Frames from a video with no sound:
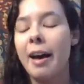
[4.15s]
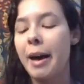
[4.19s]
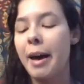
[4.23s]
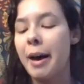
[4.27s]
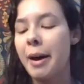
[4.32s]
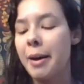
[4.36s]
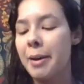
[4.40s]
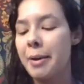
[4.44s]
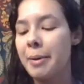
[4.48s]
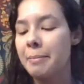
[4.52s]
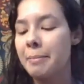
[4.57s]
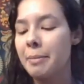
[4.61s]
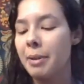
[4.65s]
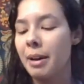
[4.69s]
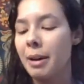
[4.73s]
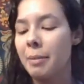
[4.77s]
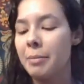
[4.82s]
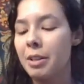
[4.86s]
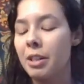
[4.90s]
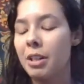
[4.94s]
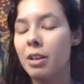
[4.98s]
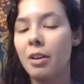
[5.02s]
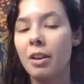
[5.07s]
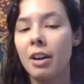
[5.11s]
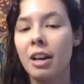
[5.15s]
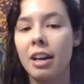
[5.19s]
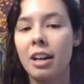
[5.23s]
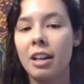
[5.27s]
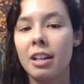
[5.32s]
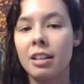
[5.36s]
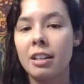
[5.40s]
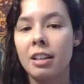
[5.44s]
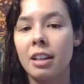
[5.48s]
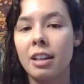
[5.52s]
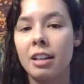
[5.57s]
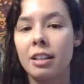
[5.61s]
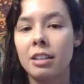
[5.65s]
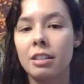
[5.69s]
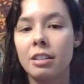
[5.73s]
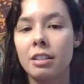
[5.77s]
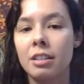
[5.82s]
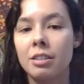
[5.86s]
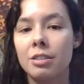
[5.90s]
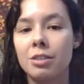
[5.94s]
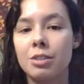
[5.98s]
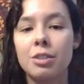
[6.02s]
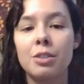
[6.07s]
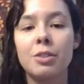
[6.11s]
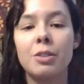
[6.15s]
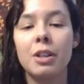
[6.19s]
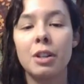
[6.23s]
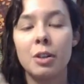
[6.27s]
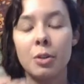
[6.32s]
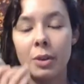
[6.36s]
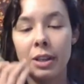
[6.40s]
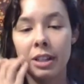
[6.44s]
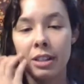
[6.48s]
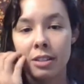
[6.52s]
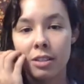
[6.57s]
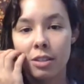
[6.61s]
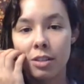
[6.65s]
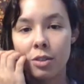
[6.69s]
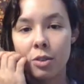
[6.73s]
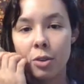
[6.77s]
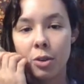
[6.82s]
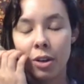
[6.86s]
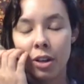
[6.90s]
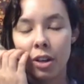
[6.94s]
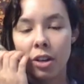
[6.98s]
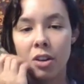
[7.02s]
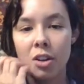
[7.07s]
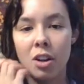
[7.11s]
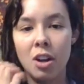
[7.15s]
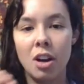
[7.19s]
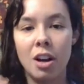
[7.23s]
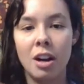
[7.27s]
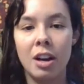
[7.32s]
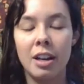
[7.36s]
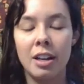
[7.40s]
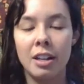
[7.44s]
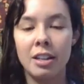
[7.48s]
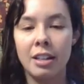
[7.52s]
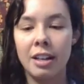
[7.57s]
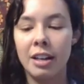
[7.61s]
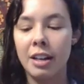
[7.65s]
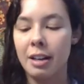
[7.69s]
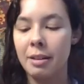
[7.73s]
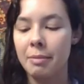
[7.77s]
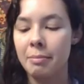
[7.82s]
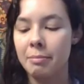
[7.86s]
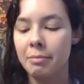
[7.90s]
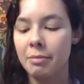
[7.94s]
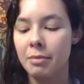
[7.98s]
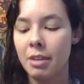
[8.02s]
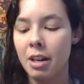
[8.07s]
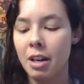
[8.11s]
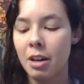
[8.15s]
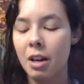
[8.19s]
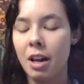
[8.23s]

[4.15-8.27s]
I'm going to go ahead and do a quick tutorial on